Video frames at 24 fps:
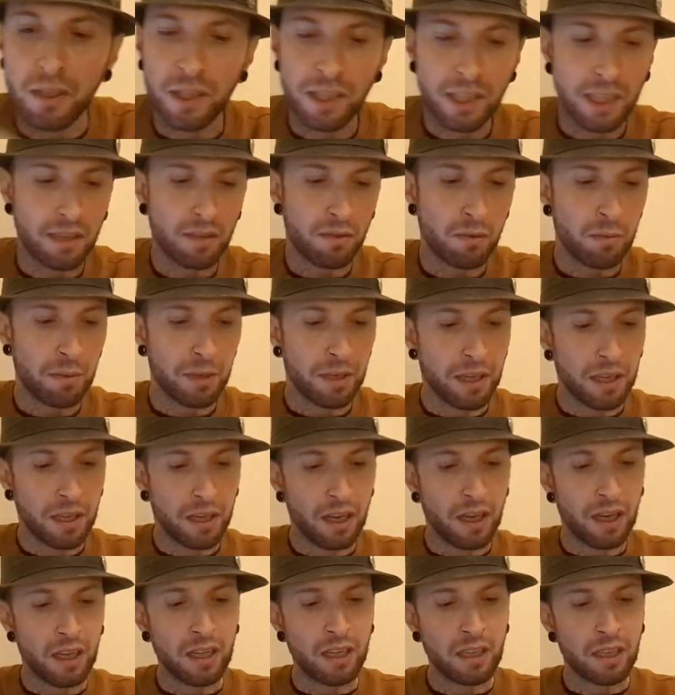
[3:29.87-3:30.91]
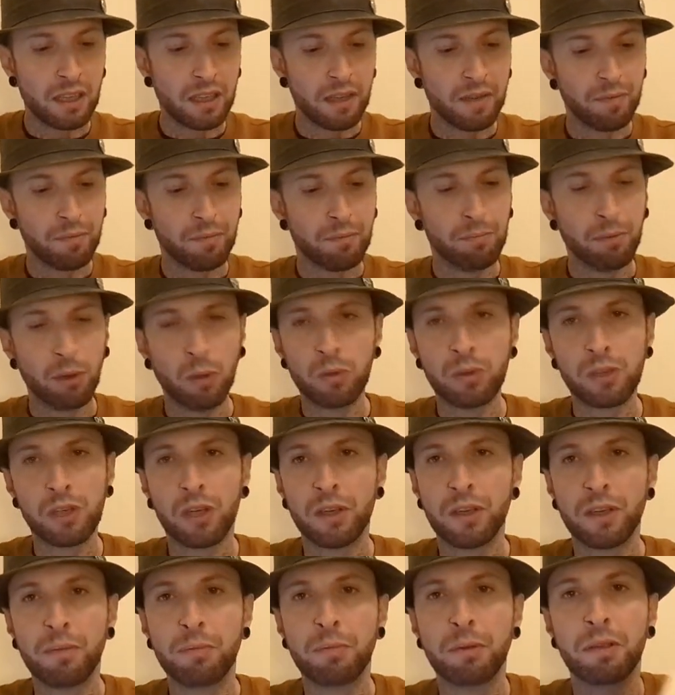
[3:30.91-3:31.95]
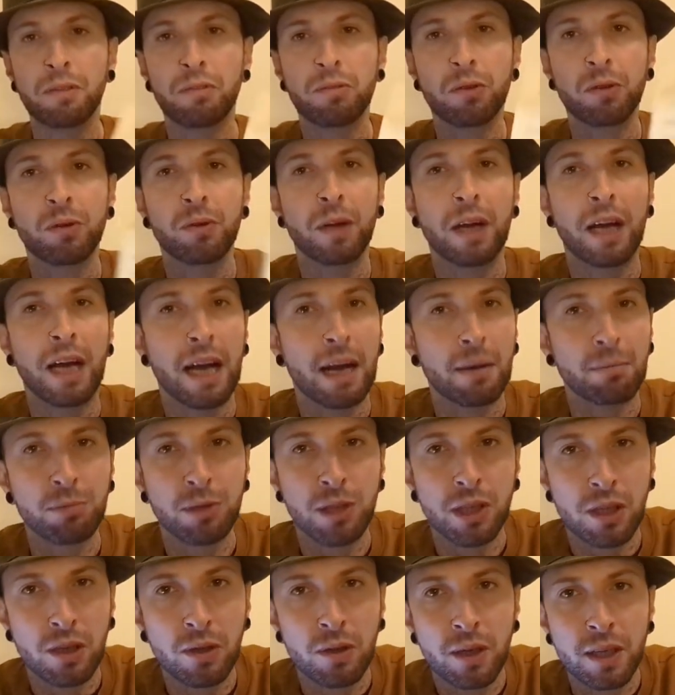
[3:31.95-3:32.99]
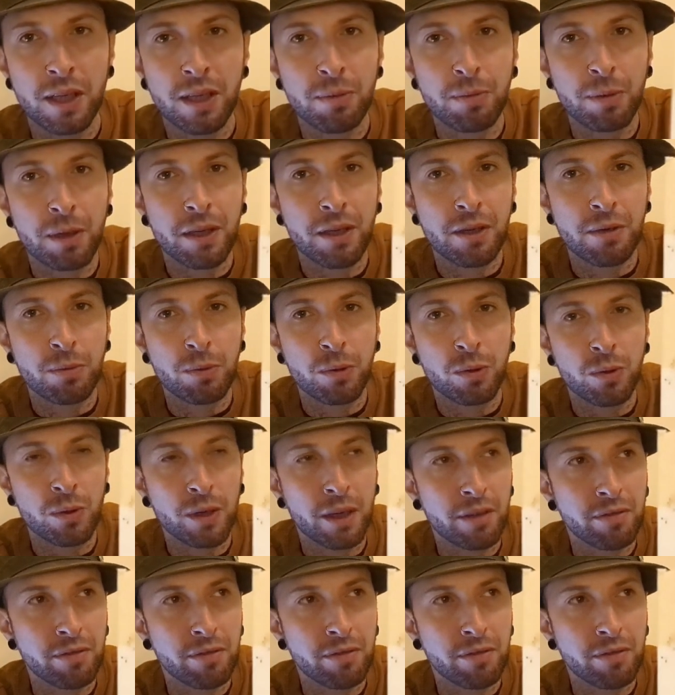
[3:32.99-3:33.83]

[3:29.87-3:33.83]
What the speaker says: nice to have a bit of colour. Boltardy beetroot, absolutely dependable.